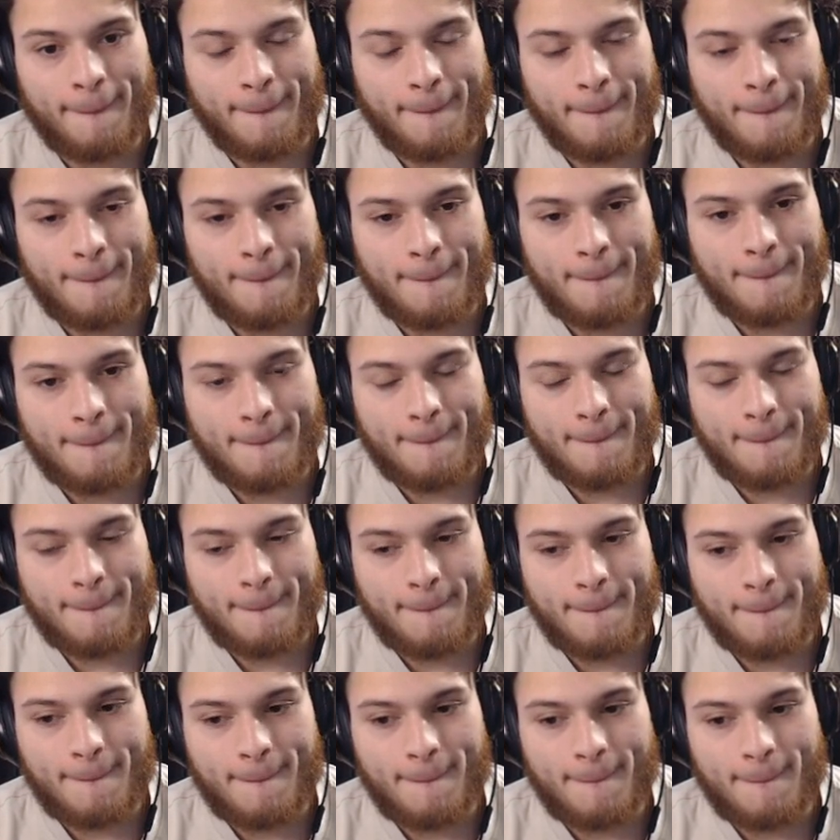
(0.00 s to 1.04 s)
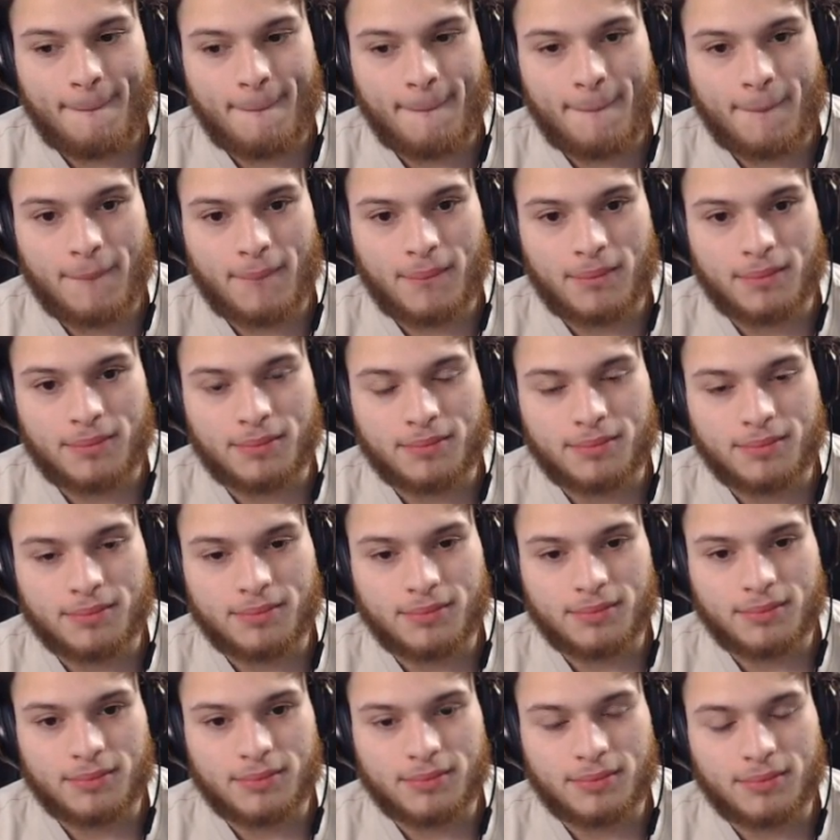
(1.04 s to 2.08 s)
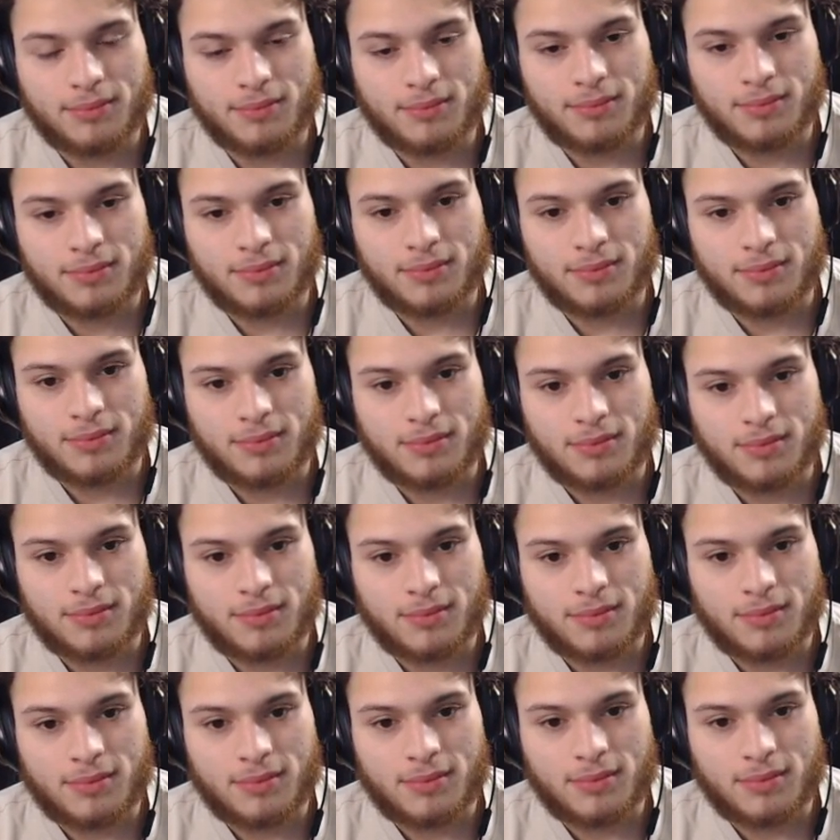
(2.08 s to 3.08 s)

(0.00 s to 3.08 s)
This person isn't speaking.